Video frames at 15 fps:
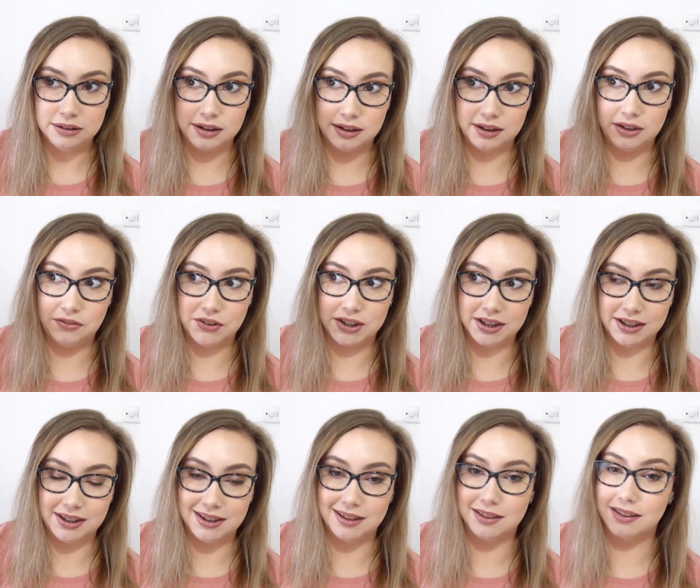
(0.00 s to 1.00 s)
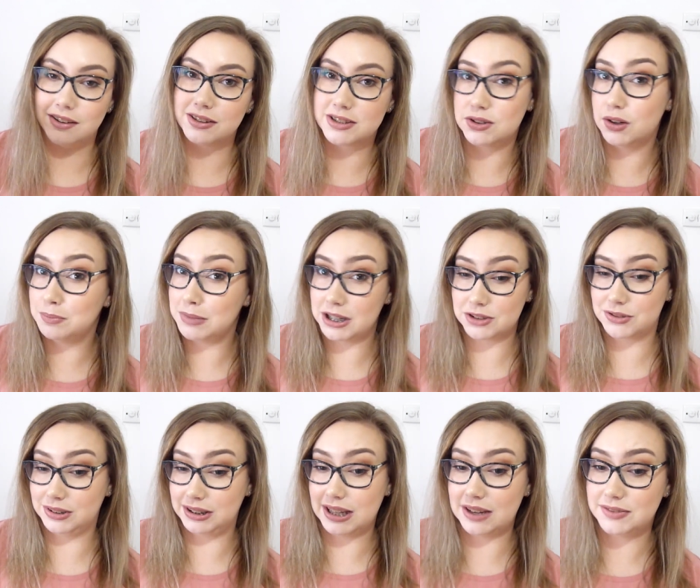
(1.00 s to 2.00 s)
And if you can hear, there is not much
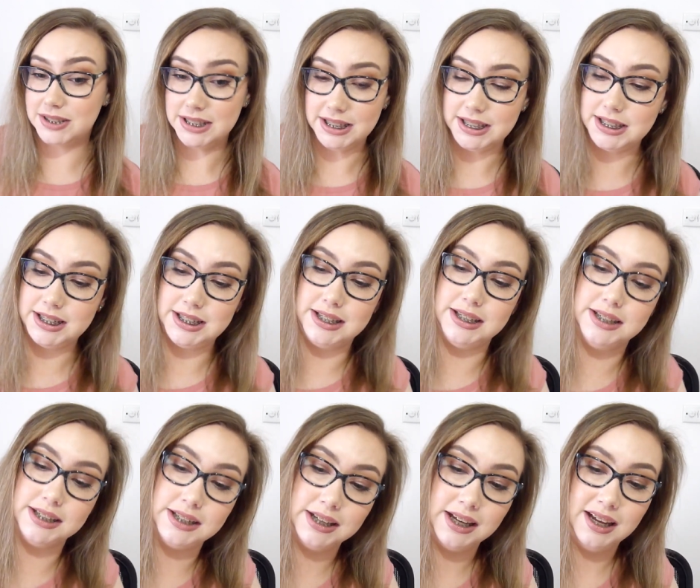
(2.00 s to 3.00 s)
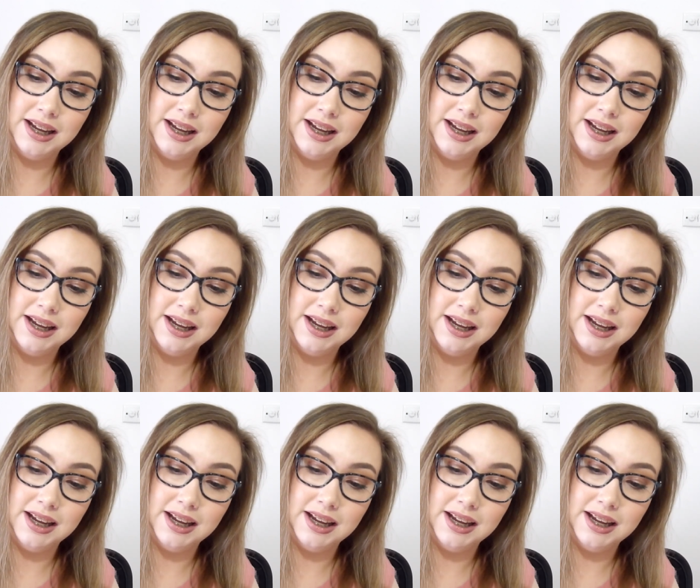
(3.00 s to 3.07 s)
left in here.